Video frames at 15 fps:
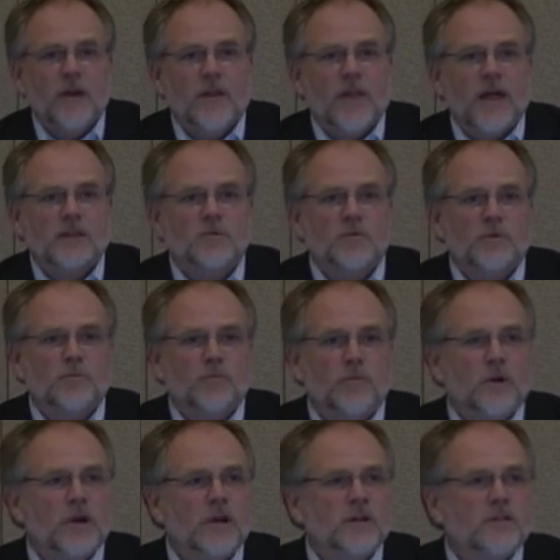that's what
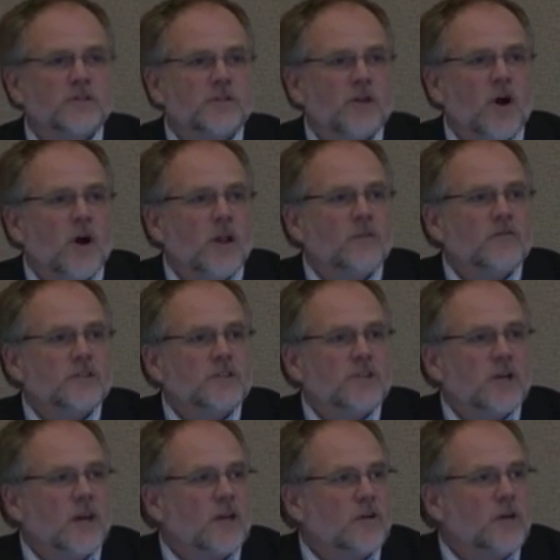brings all of us
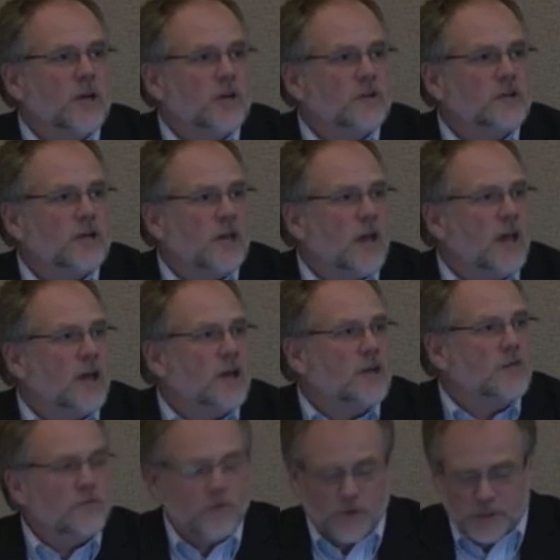together here today
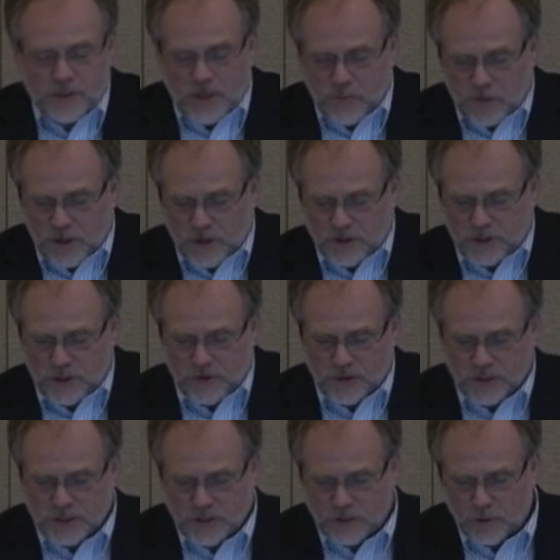and for the seminar
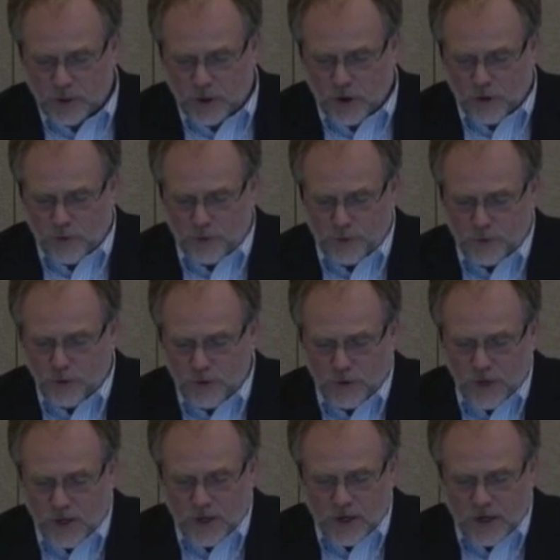series as we go through
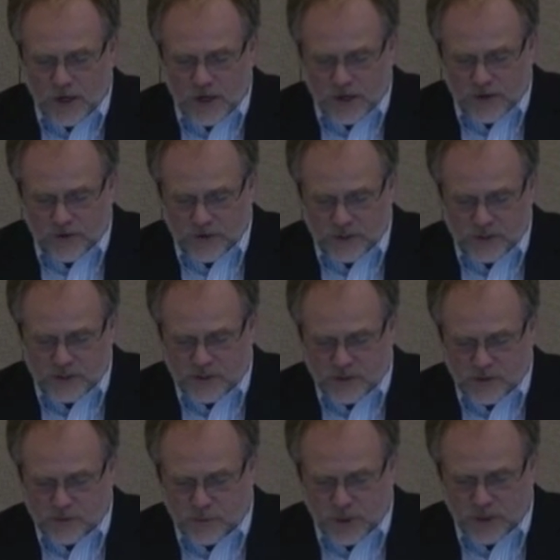this
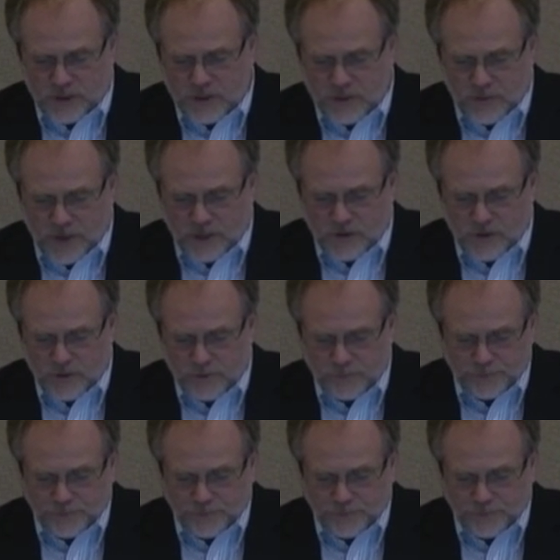spring semester.